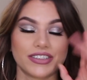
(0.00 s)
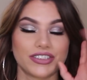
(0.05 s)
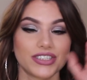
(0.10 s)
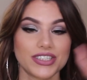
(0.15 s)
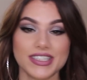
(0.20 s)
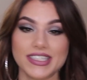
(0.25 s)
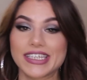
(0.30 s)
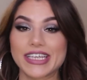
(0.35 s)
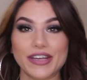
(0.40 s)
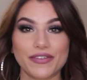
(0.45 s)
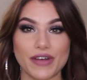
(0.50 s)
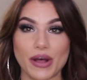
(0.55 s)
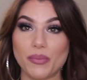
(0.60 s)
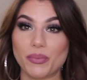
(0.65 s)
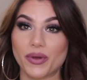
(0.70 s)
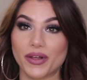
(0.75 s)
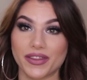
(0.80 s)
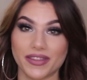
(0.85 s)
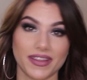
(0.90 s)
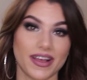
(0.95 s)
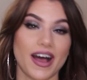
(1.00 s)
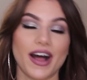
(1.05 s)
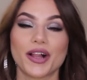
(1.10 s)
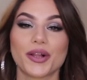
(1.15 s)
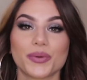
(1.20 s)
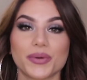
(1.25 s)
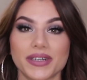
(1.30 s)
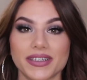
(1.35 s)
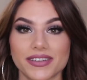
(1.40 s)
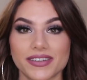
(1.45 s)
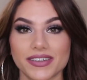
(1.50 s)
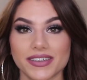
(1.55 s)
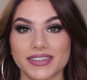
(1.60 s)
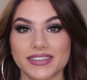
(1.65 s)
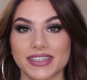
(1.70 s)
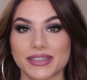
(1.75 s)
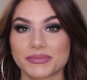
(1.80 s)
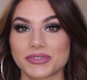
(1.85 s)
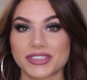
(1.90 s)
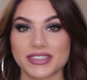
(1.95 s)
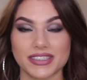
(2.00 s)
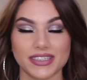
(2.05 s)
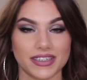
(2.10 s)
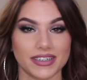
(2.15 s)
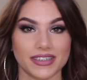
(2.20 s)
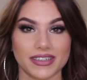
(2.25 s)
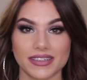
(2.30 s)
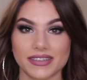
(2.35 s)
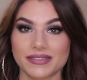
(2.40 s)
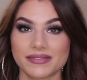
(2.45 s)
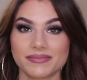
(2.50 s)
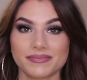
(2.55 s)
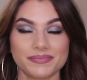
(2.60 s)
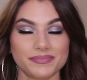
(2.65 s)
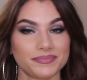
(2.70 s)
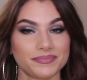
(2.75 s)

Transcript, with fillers: just give up on the Halloween looks. I'm just gonna